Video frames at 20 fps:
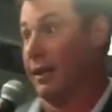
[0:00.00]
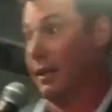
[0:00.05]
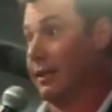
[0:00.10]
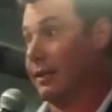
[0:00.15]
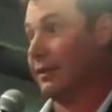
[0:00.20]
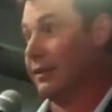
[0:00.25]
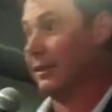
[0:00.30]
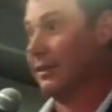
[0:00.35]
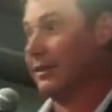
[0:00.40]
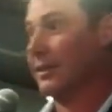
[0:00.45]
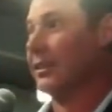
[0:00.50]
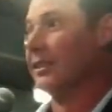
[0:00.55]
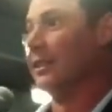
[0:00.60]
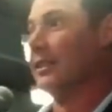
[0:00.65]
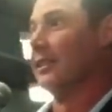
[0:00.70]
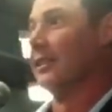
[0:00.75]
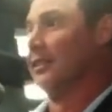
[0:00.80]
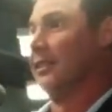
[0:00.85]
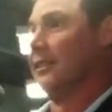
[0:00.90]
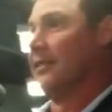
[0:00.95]
year. Alright?
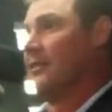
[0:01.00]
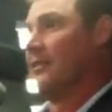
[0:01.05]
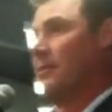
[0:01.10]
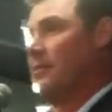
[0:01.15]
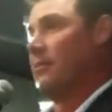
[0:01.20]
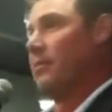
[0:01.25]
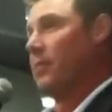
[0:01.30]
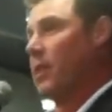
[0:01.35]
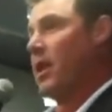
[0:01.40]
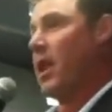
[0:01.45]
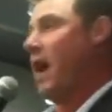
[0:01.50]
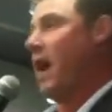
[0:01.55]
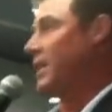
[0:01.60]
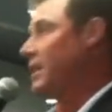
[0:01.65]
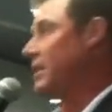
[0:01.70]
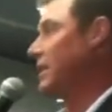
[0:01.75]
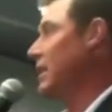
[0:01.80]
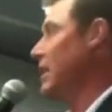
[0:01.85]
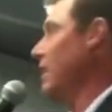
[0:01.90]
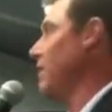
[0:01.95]
But
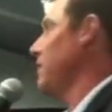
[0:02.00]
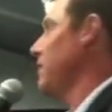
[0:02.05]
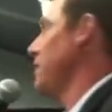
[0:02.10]
honestly,